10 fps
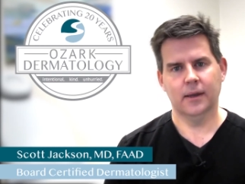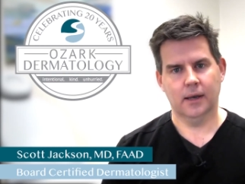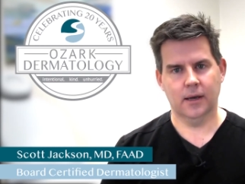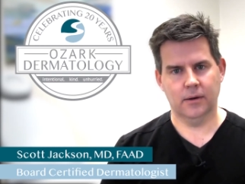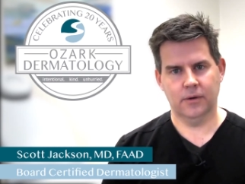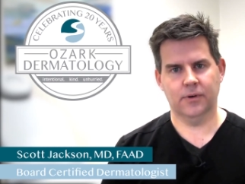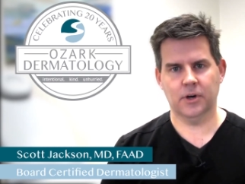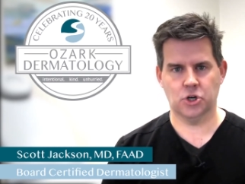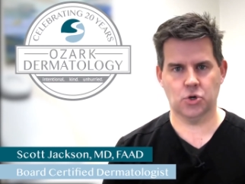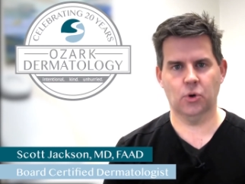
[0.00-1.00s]
a
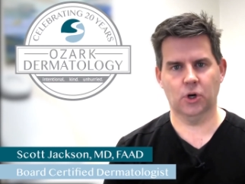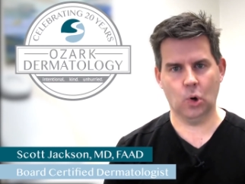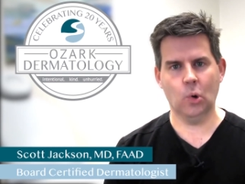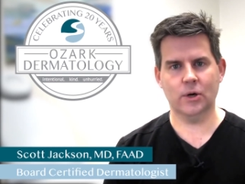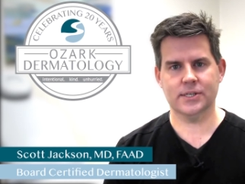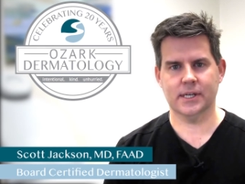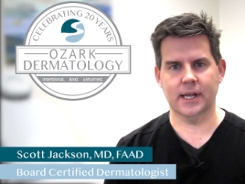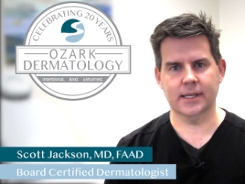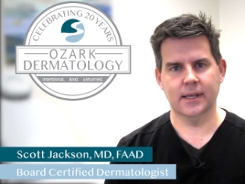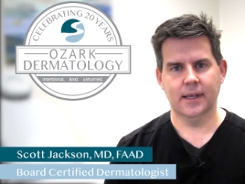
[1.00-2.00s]
very short course in
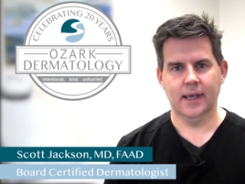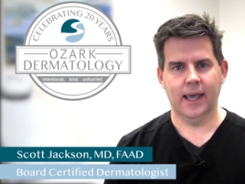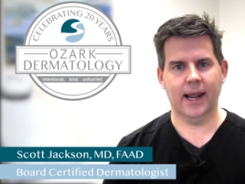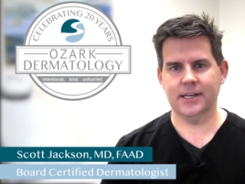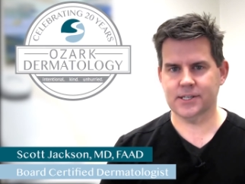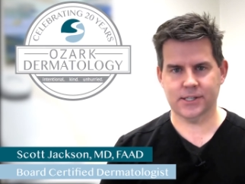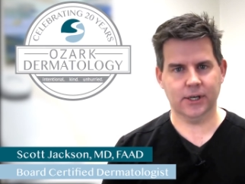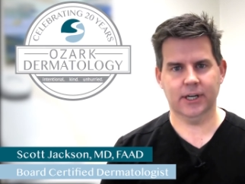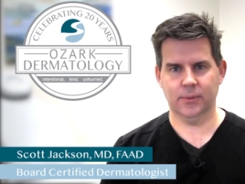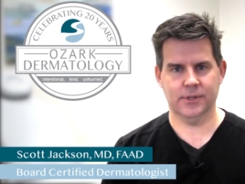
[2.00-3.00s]
it, and I just
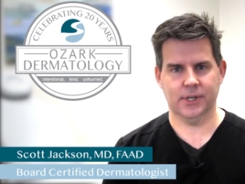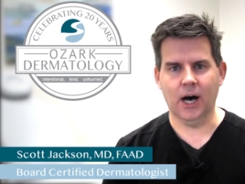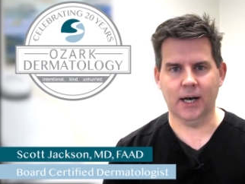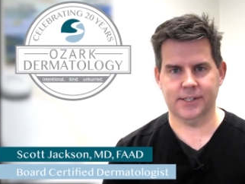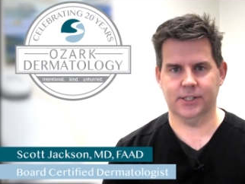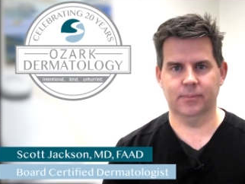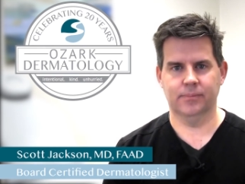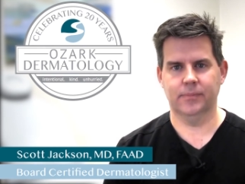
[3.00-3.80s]
thought it was awesome.